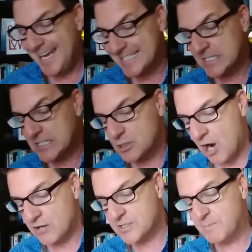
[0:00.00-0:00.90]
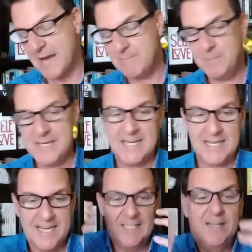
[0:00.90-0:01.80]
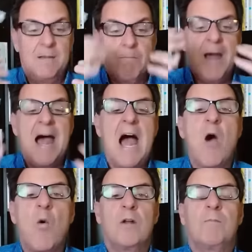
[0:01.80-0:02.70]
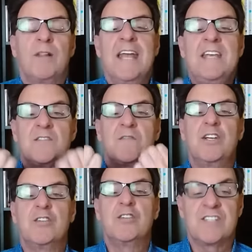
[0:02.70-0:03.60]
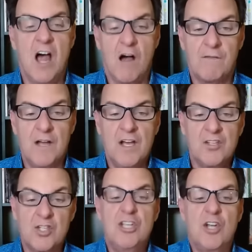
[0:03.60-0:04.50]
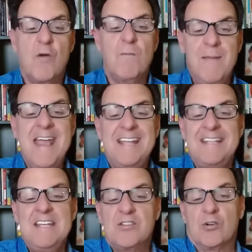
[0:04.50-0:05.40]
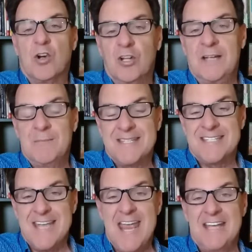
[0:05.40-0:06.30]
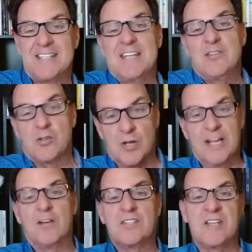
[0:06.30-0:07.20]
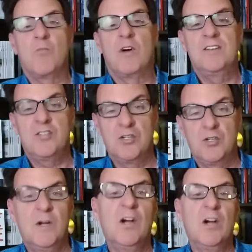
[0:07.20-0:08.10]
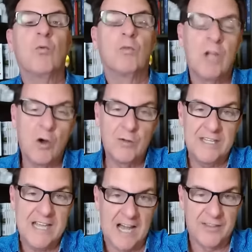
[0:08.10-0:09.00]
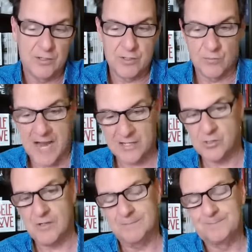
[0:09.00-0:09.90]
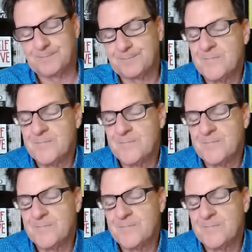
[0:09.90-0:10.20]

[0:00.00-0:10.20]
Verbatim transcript: It starts by being in an empowered place for yourself so you don't make these early mistakes that trigger someone to go the other direction.